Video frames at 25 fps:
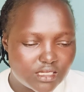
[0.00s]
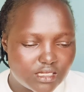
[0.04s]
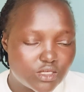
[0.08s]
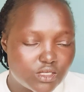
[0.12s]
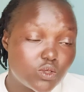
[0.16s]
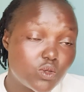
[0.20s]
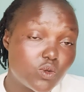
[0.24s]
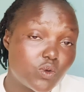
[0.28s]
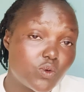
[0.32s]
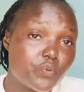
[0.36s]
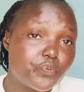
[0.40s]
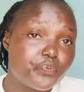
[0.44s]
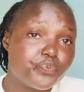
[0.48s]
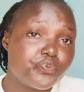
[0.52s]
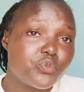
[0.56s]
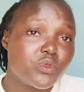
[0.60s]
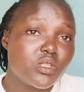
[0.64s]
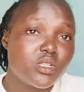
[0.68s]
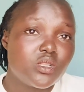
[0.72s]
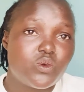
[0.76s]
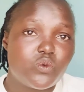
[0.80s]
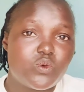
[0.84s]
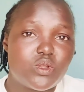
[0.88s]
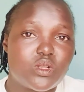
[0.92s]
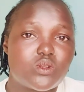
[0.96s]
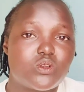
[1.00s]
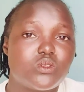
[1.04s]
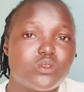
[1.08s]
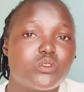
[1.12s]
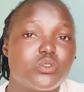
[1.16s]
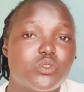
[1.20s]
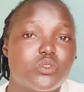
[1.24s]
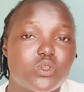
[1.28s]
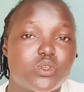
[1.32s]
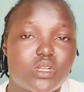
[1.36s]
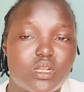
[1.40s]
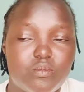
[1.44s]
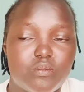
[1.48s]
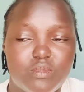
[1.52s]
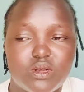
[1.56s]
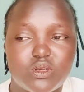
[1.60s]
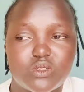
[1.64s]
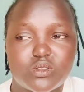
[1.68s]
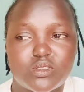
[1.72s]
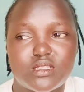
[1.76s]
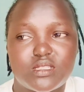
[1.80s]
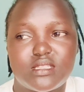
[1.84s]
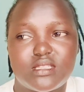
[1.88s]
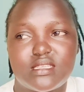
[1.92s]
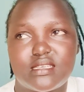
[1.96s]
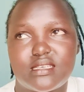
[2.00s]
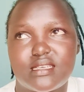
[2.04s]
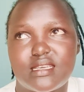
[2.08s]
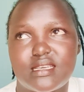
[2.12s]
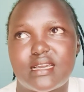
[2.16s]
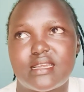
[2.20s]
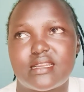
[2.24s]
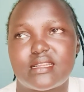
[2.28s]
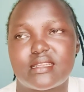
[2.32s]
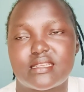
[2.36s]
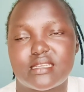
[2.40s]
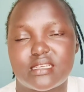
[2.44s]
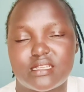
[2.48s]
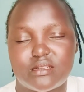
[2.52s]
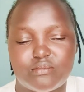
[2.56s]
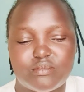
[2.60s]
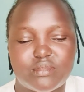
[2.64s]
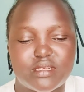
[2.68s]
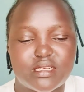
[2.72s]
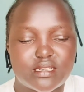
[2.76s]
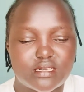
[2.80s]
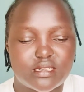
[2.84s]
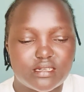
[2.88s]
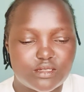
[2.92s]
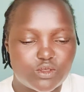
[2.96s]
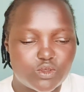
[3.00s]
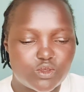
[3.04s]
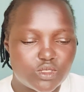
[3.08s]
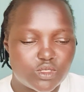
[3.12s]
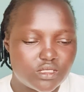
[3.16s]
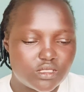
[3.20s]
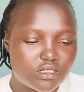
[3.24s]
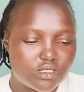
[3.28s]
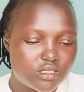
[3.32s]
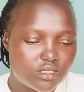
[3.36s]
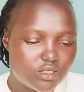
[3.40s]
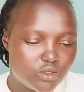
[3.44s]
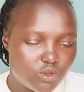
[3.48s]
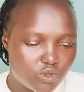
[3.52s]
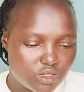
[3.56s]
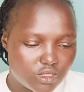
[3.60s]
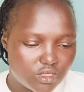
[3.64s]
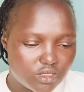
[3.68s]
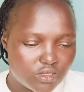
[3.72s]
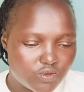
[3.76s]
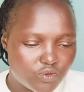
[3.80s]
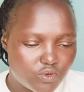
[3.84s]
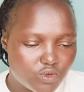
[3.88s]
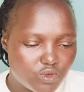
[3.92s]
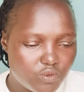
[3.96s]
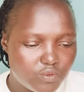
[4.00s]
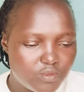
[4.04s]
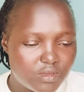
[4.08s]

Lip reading: So we are going to talk about the Hurricane Beryl 2024,